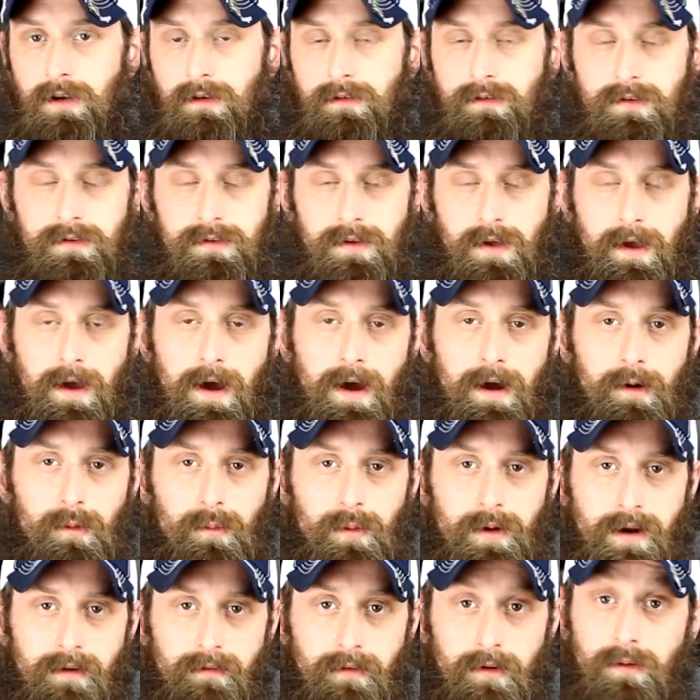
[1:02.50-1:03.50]
you know, to say hi or
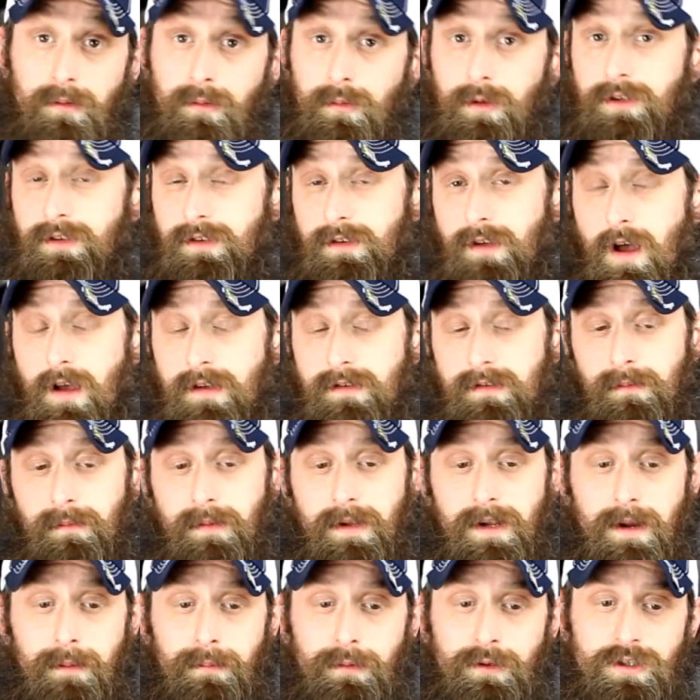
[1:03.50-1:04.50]
whatever, which is
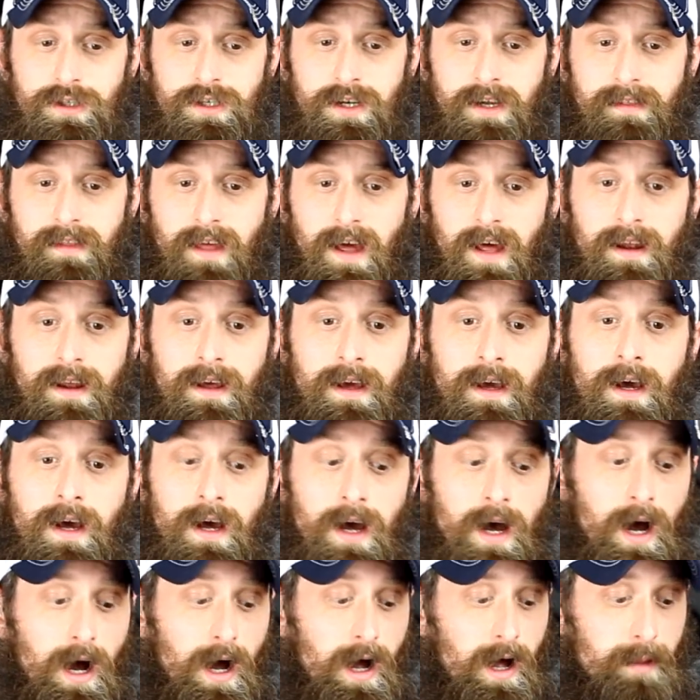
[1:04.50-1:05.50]
awesome and I appreciate that.
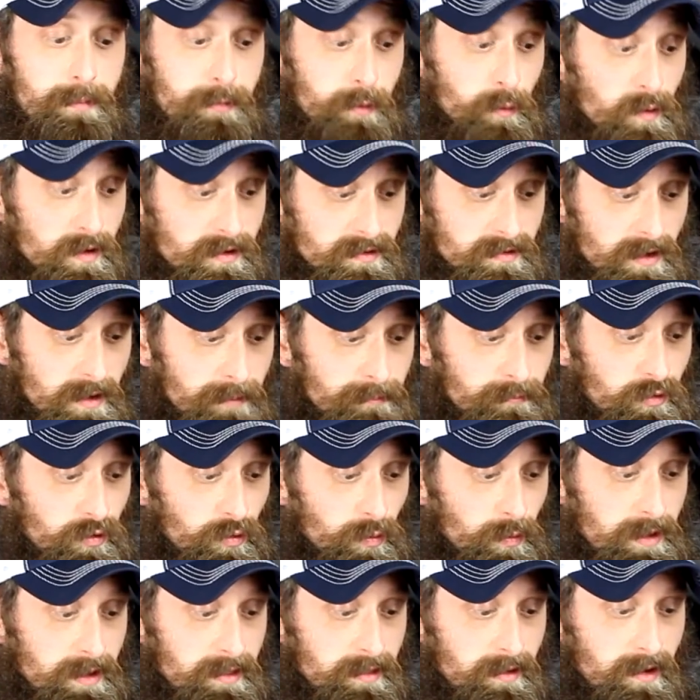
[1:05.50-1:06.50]
The reason I'm
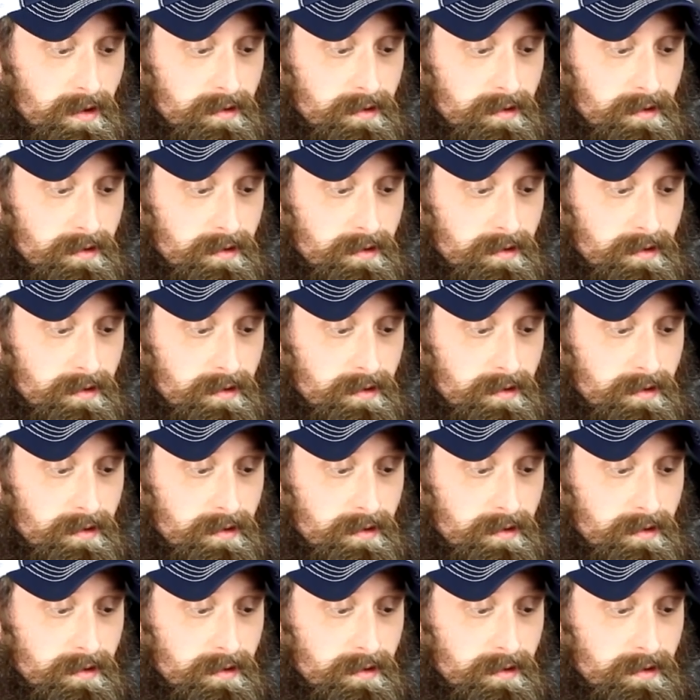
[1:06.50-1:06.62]
doing